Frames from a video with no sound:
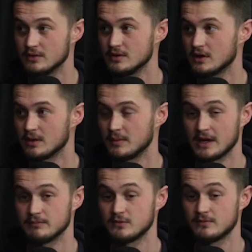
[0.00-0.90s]
You know what I mean?
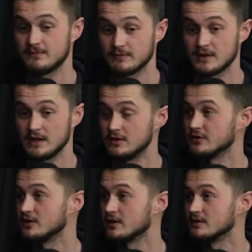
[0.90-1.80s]
I'm 15
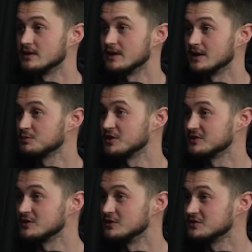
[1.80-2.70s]
years younger than the next
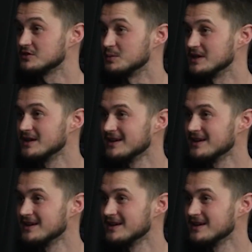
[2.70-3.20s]
person closest to me.